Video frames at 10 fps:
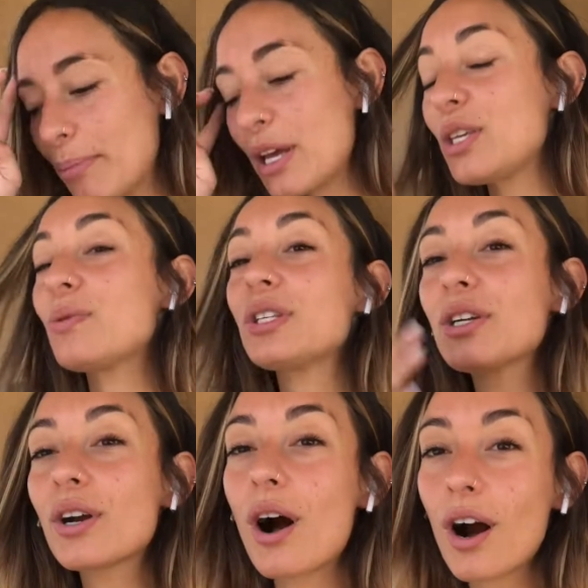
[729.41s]
but using
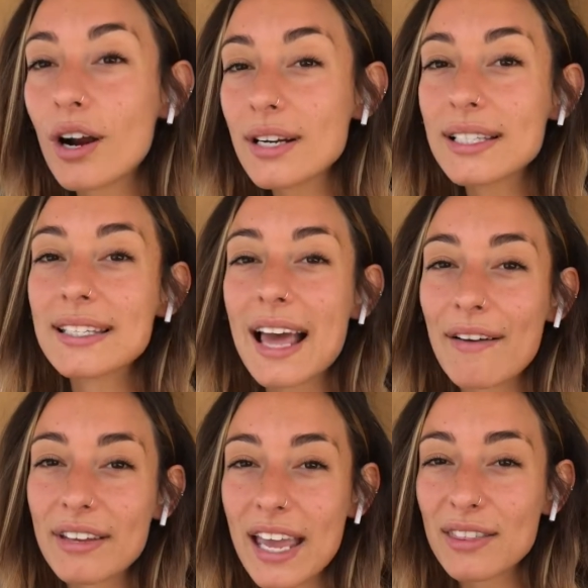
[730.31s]
your heart to
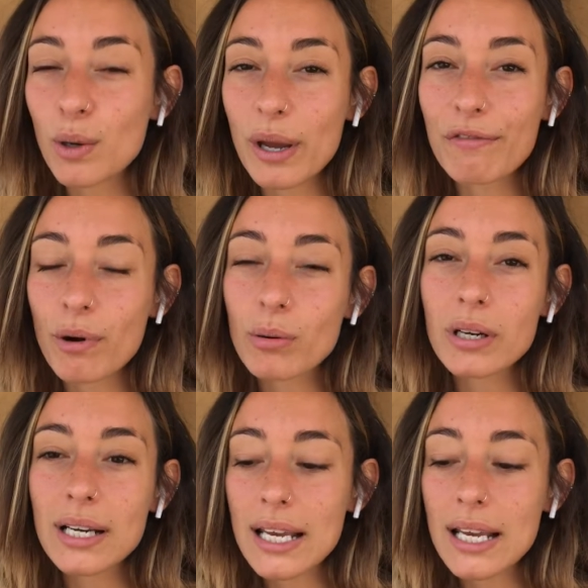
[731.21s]
navigate the way forward